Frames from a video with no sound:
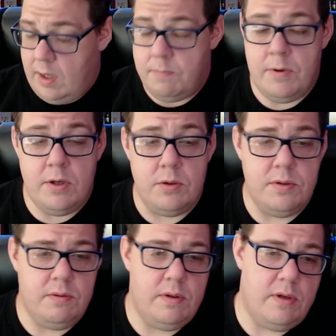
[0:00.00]
Pretty cool,
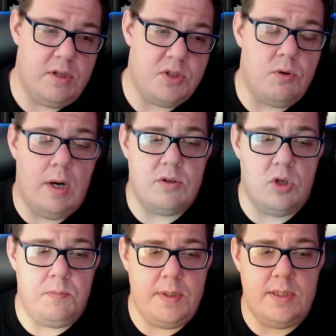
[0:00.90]
good score. I was
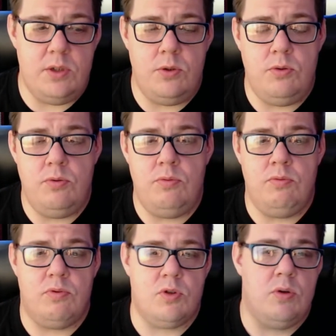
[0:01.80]
hoping to
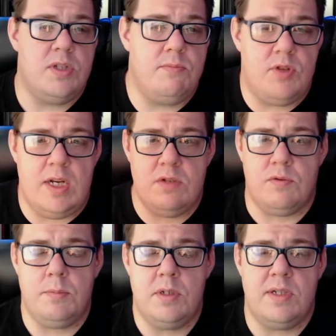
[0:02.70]
score some
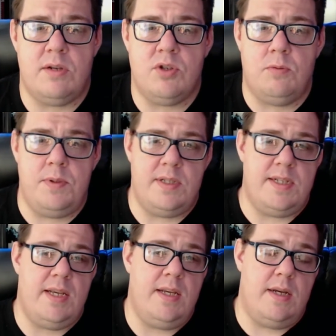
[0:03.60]
Transformers. I was hoping to
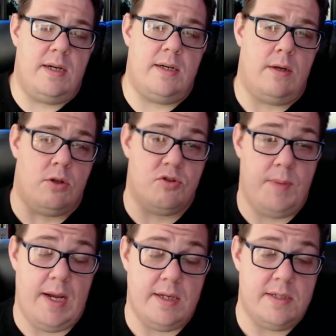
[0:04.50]
see Ultra
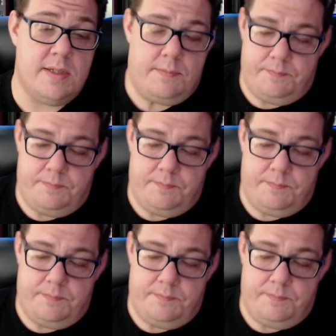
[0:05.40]
Magnus.